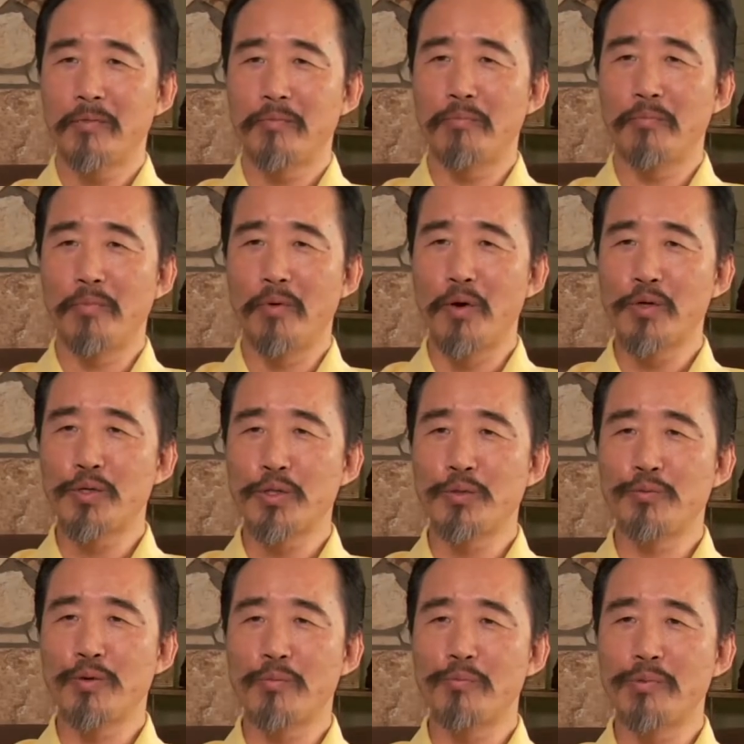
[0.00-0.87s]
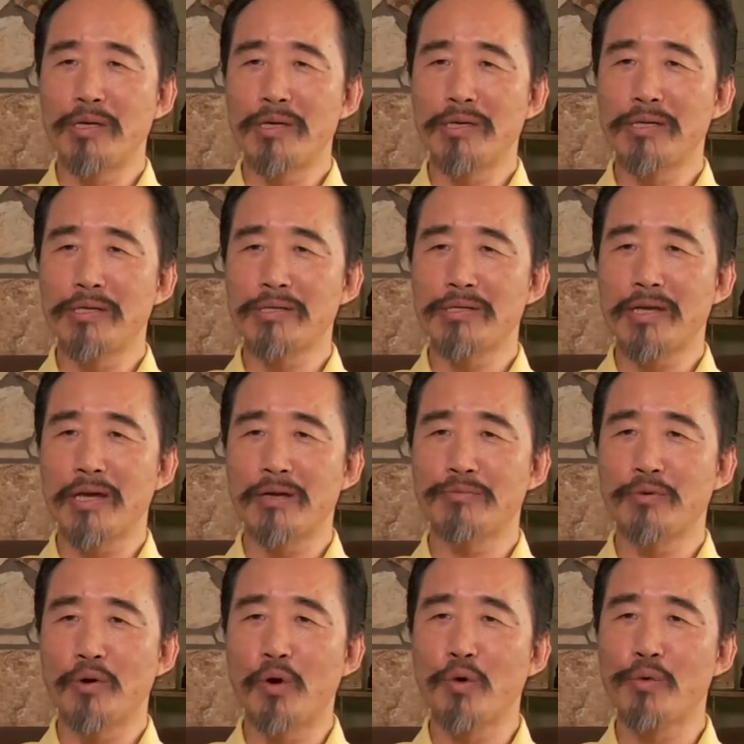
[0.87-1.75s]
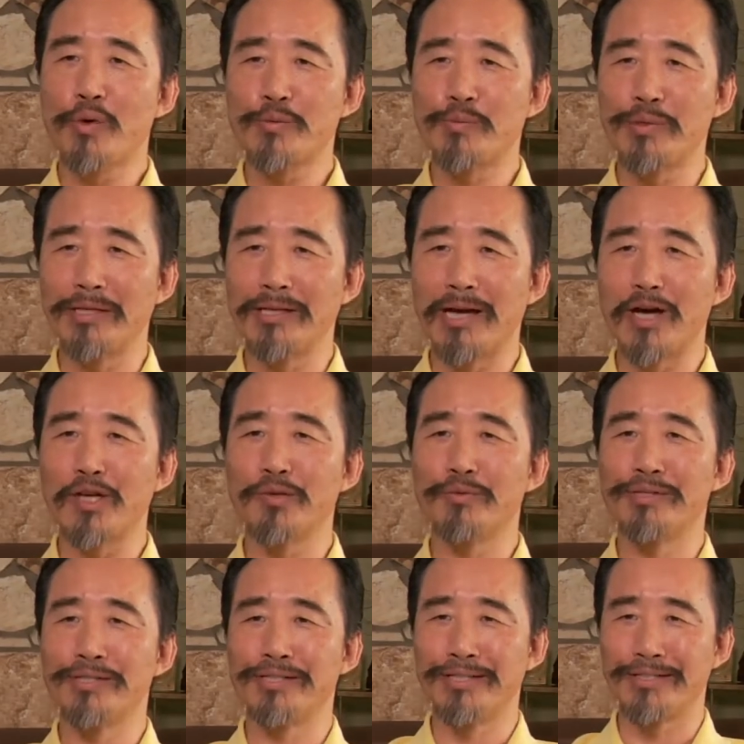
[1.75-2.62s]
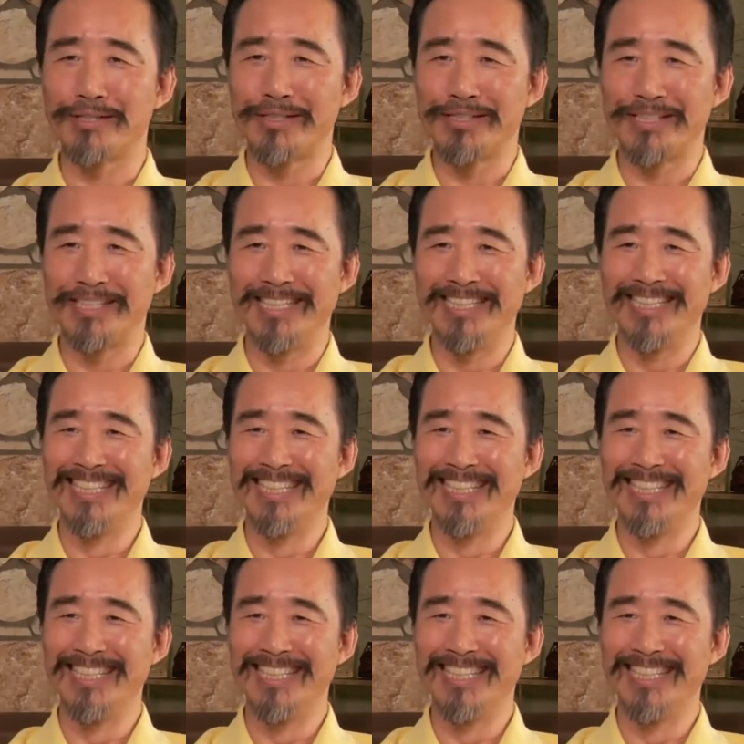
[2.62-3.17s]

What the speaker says: Most human beings have always been out of integrity.